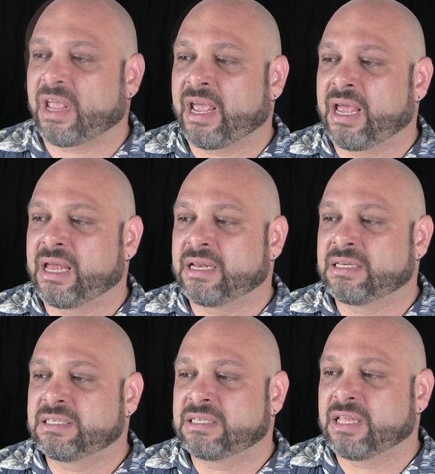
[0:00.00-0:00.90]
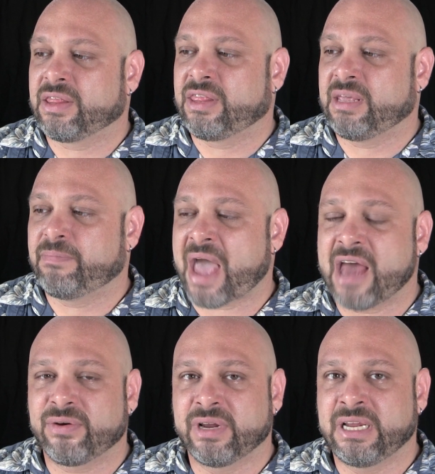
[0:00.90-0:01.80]
and the
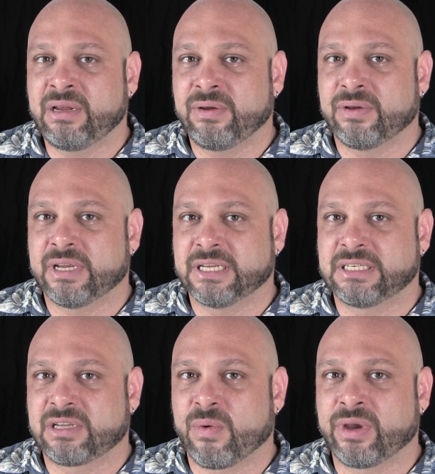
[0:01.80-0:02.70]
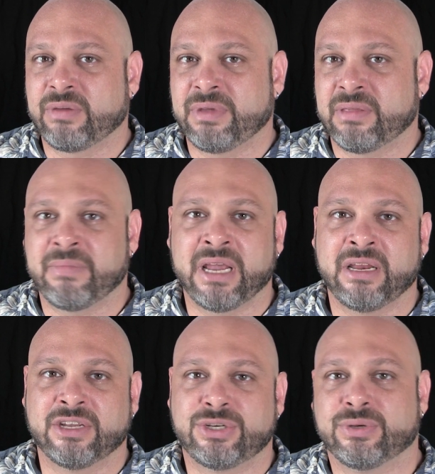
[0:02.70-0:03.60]
battery is going to be the
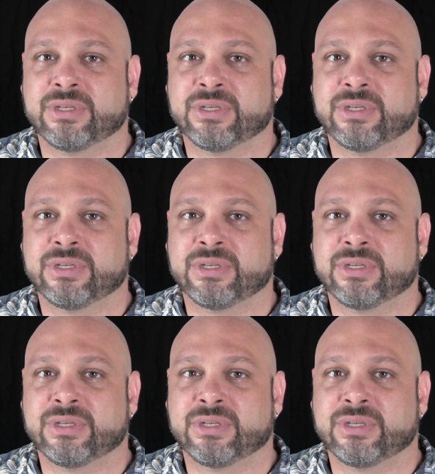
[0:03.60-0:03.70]
main issue.